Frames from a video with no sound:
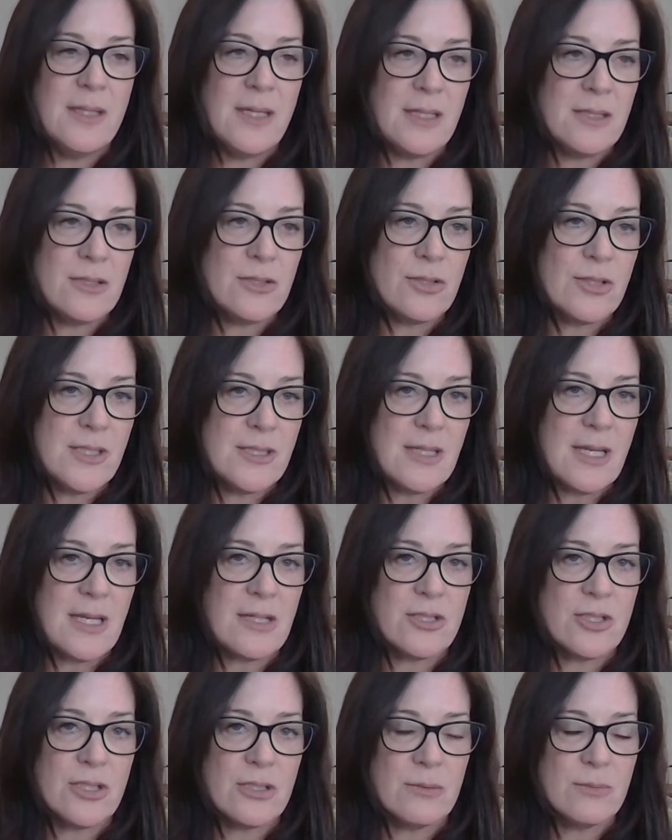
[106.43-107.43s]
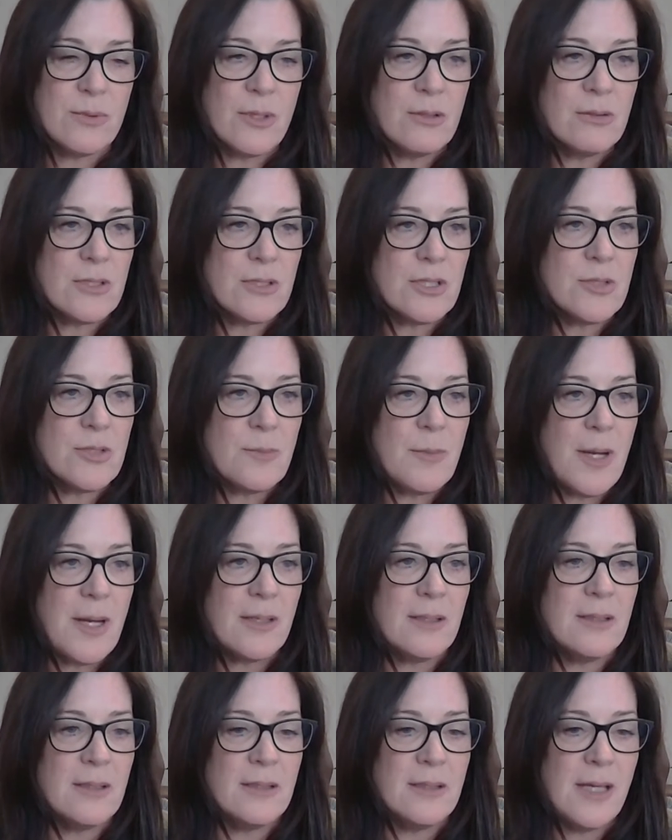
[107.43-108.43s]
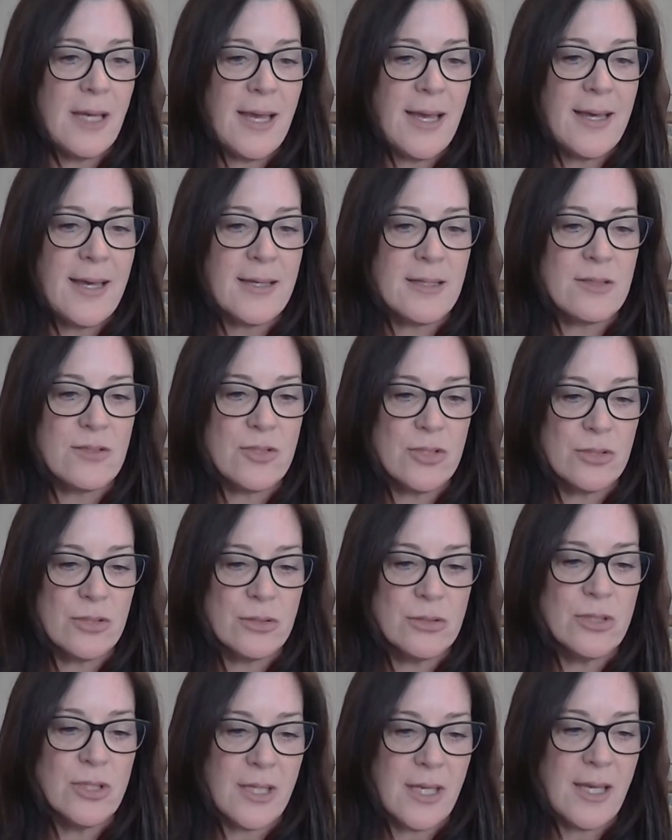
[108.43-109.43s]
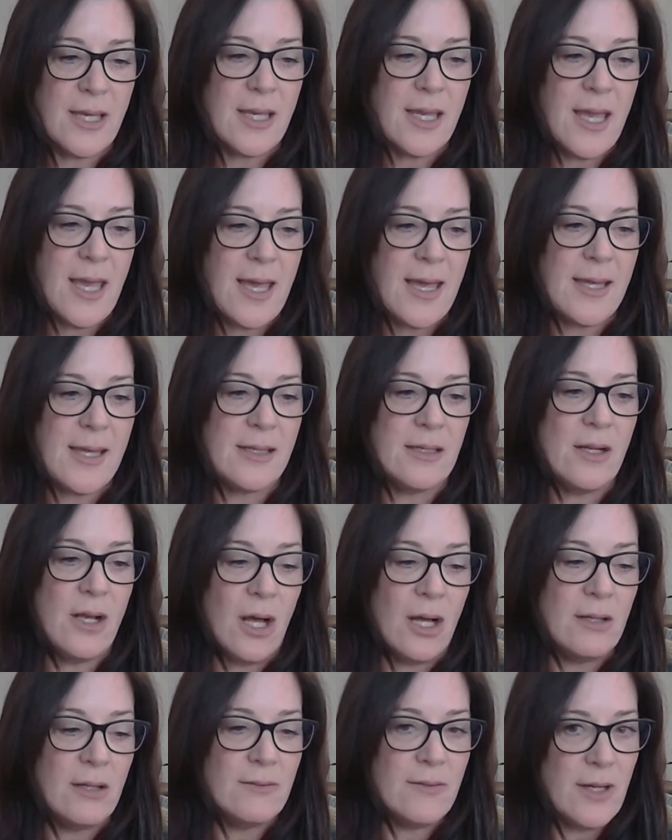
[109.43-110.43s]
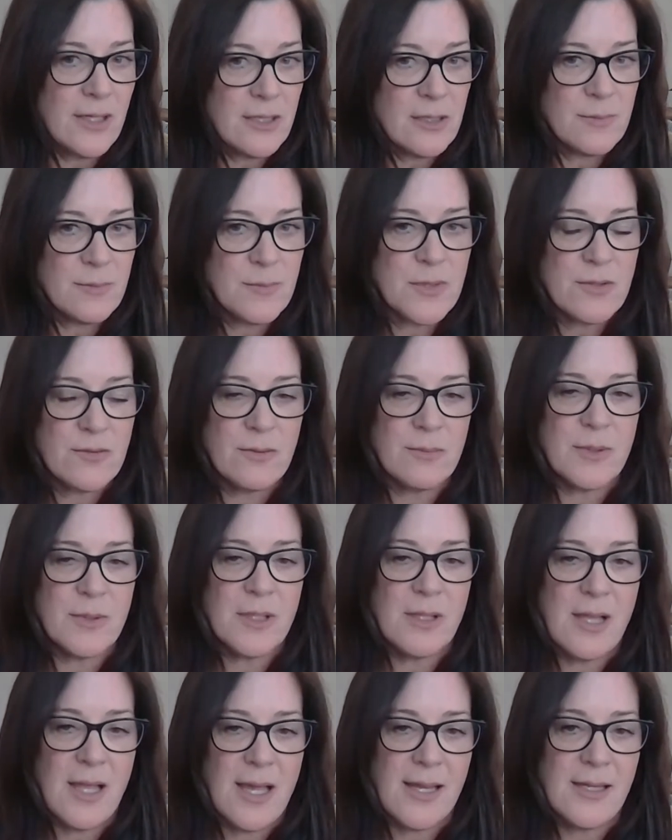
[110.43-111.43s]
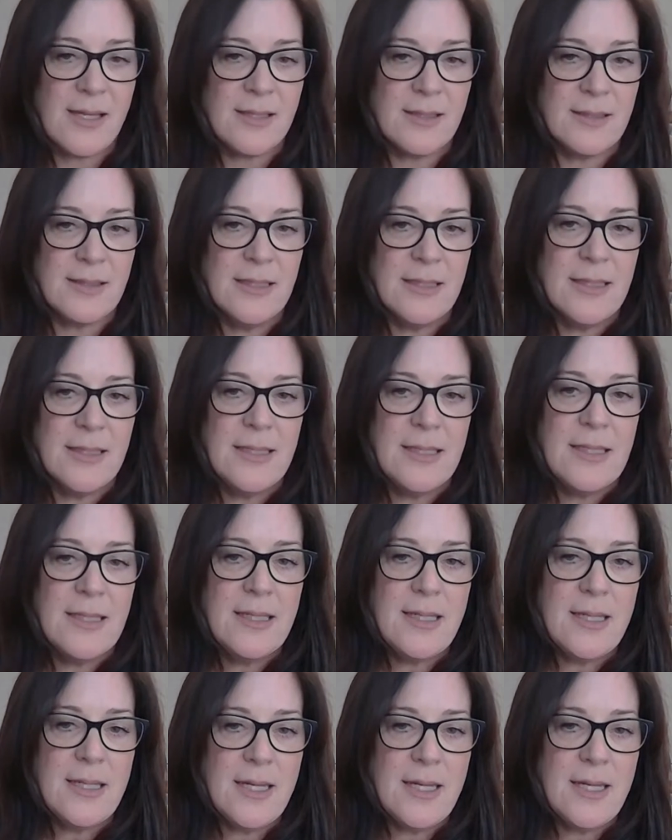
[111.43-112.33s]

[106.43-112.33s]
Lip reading: than a transactional brokerage model as you're looking at all volumes from a client.